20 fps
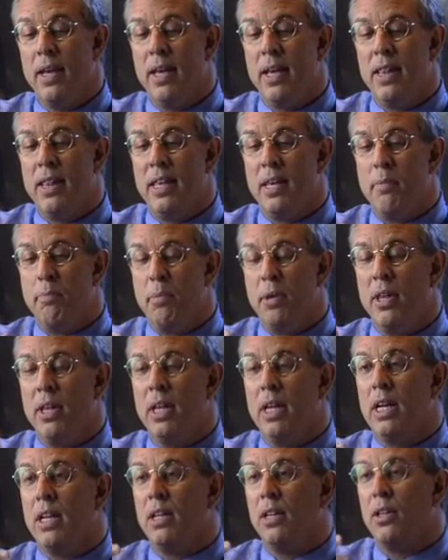the
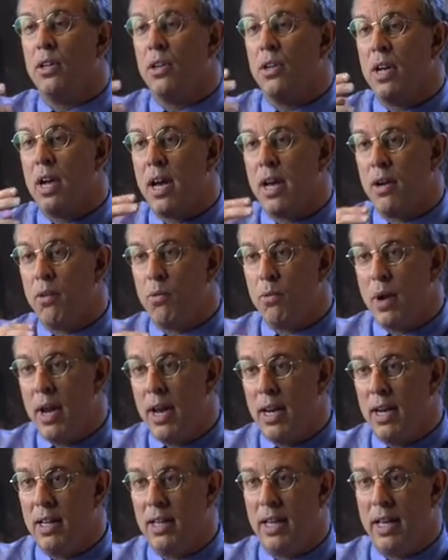ability to learn how to
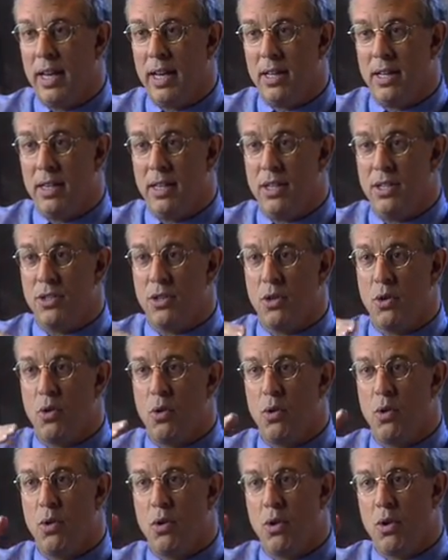regulate these
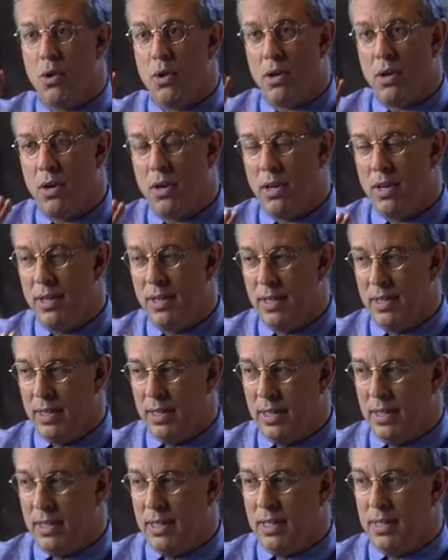core
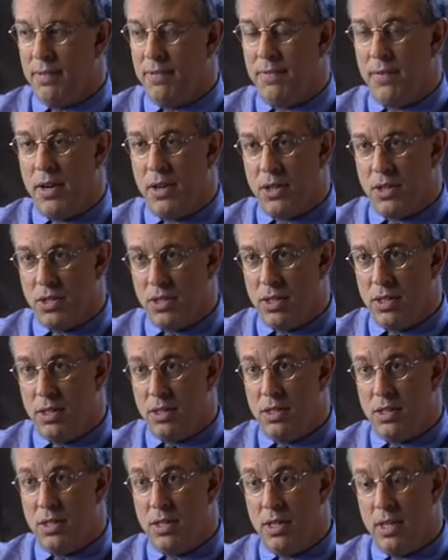
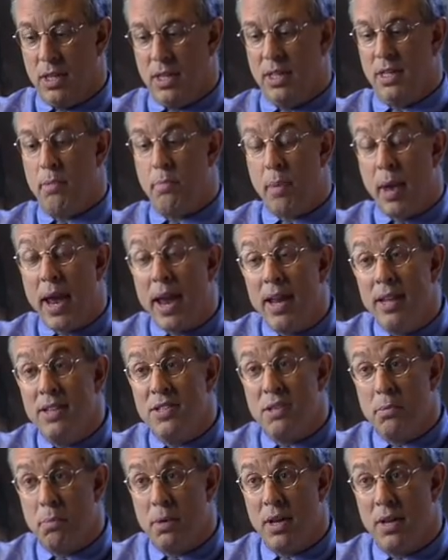functions depends
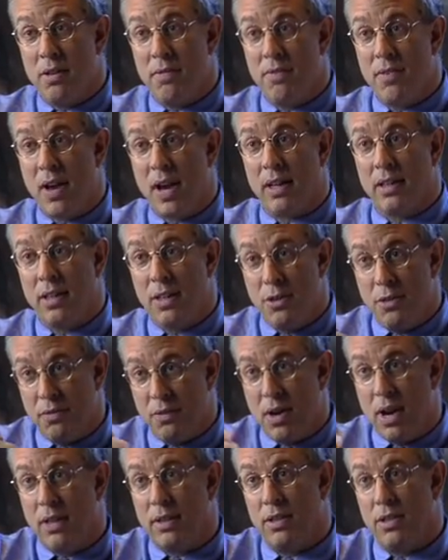upon the fact that you've
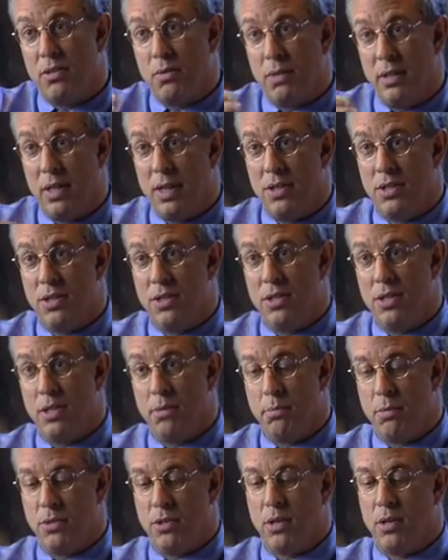got this relationship.
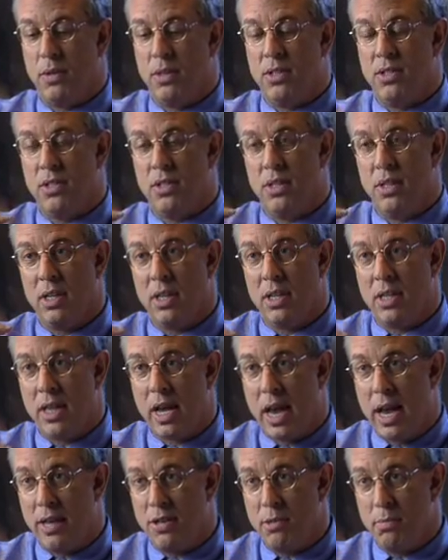So it's
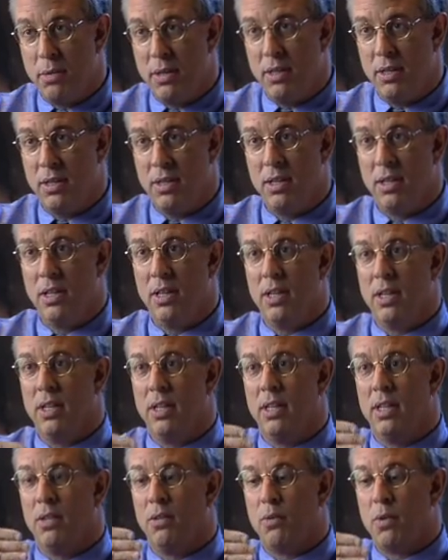attachment,
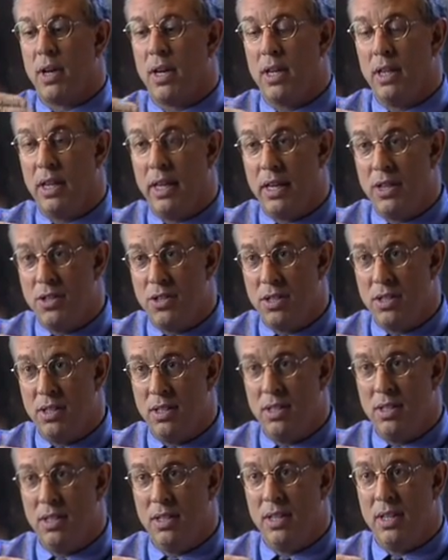regulation,
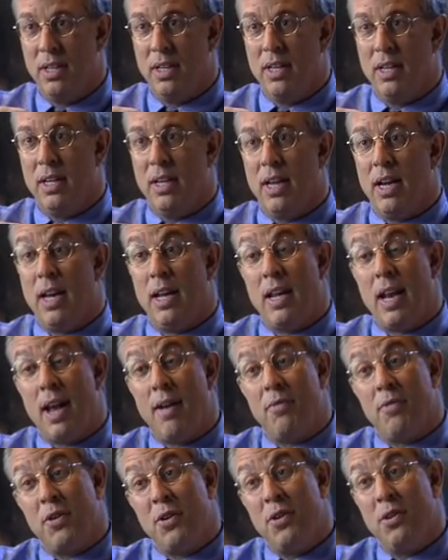and
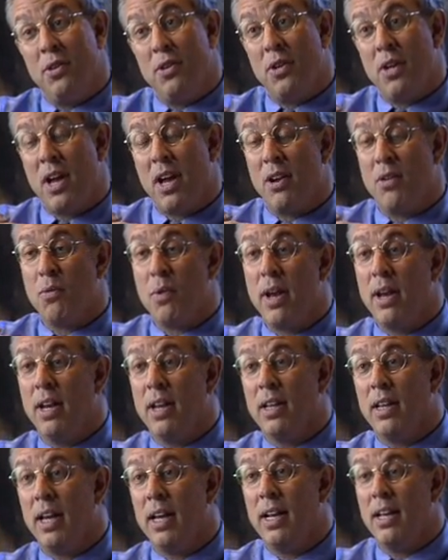after you learn how to
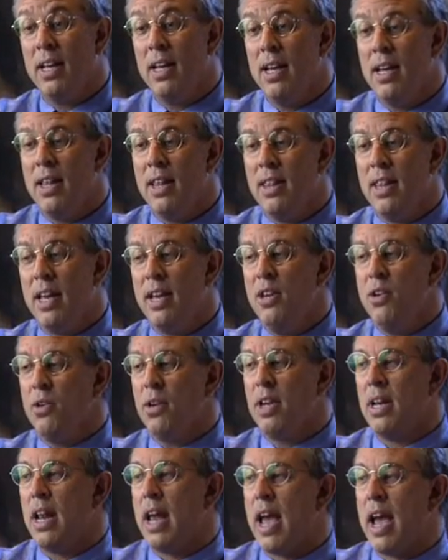regulate, then you
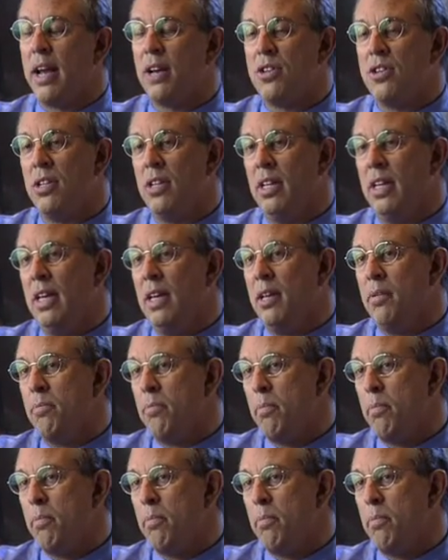can actually